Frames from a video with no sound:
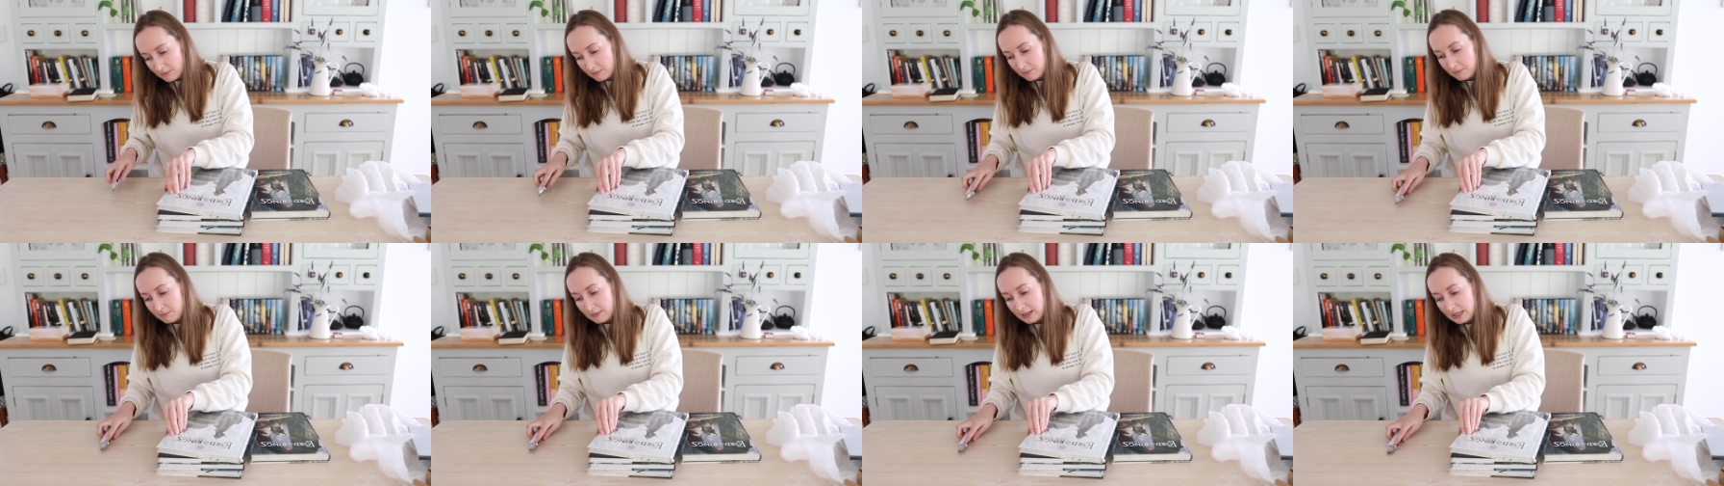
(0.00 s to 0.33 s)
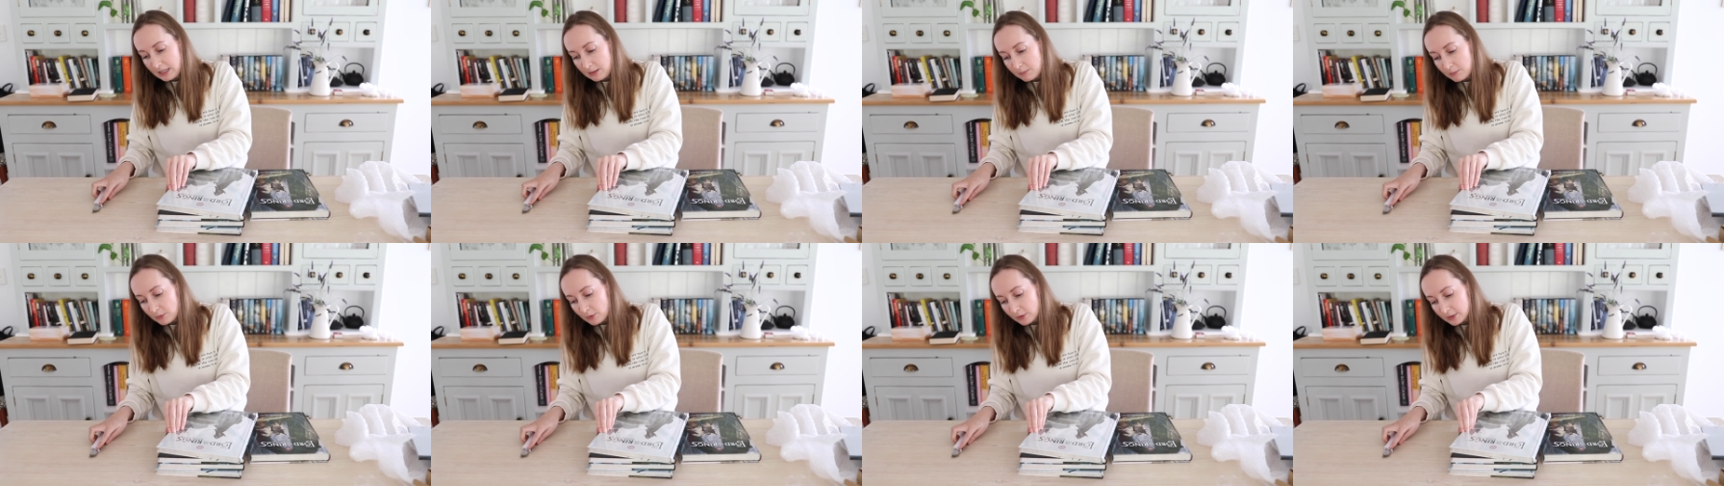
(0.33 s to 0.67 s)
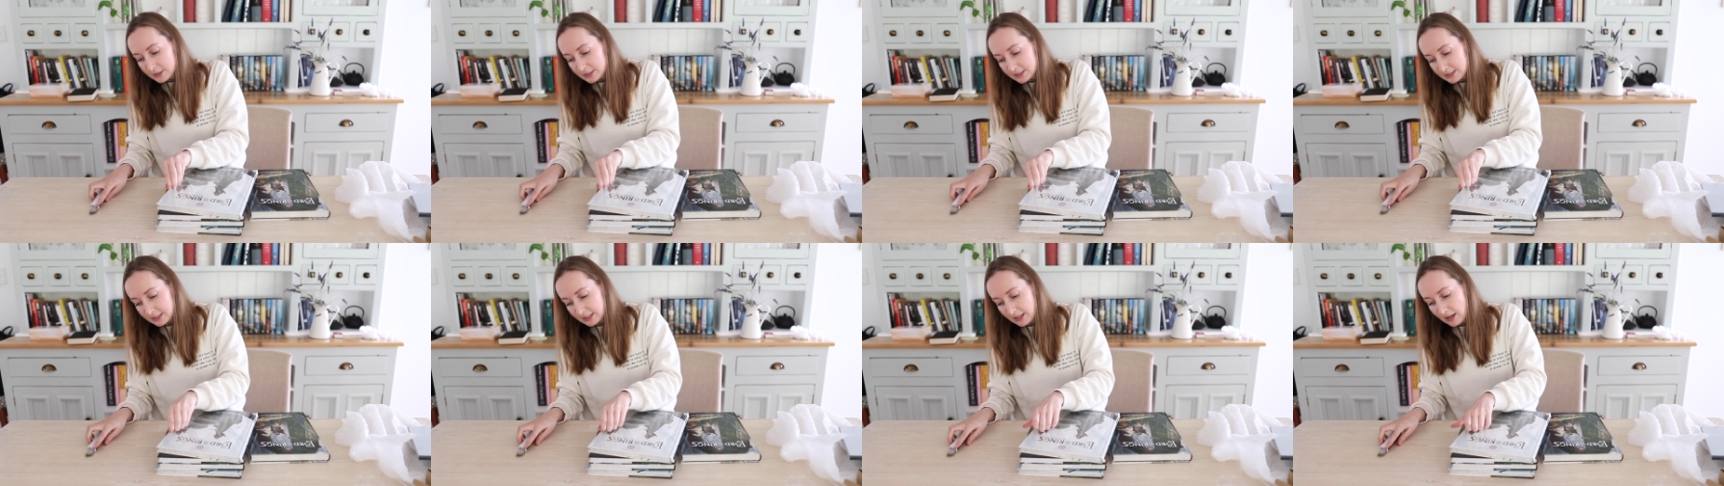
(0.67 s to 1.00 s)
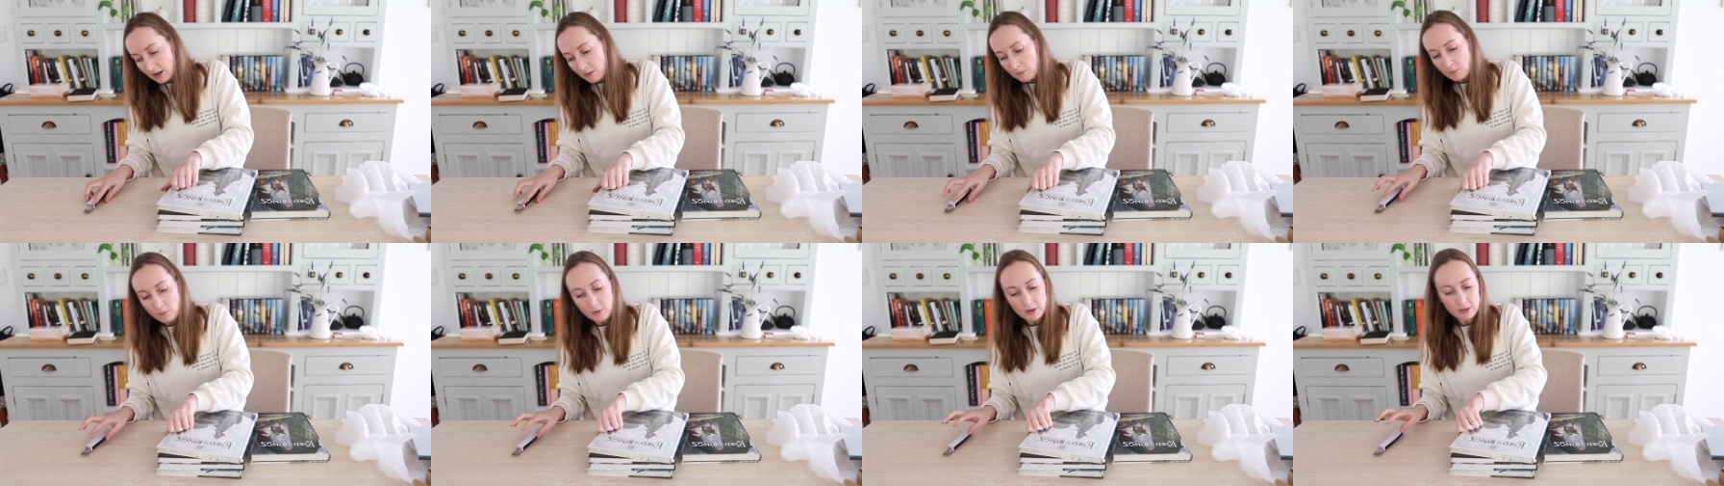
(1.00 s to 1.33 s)
mini books that
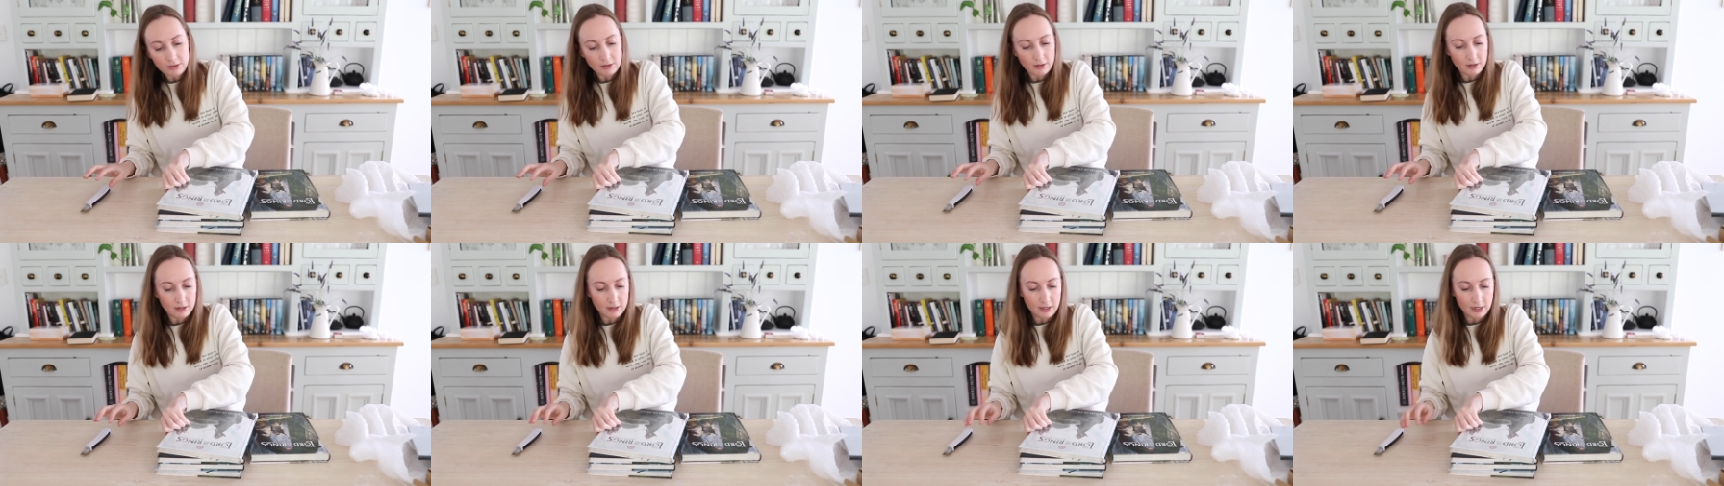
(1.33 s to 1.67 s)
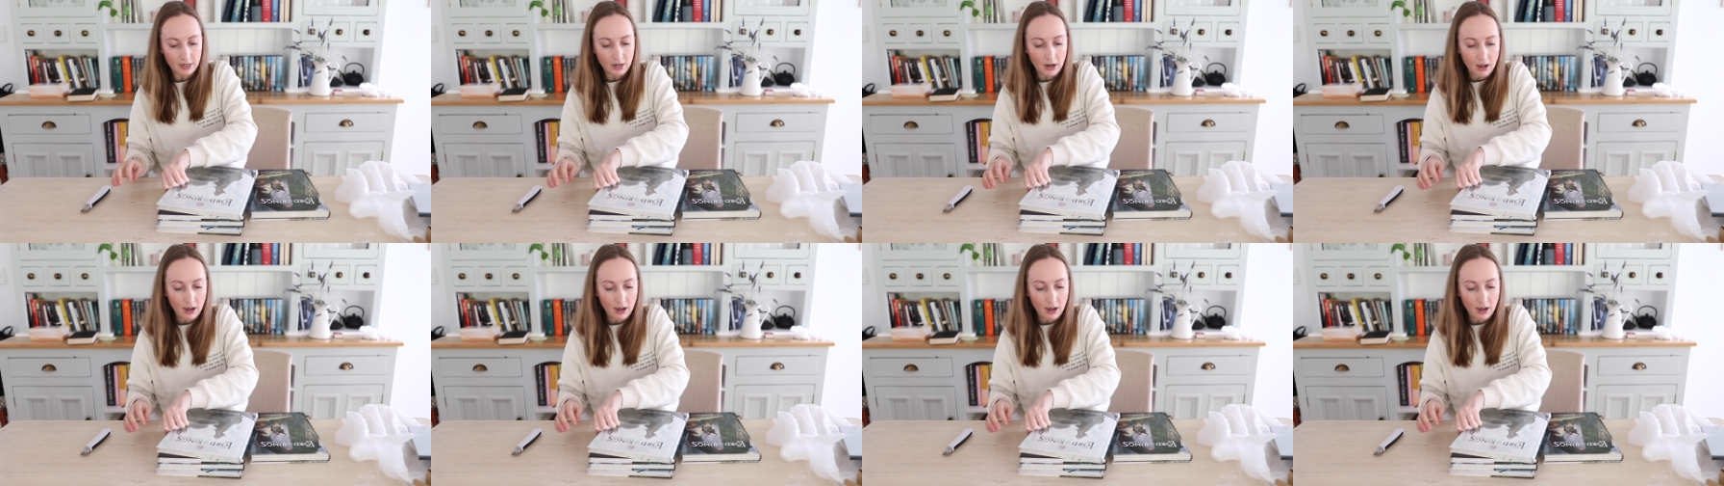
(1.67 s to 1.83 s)
come with it that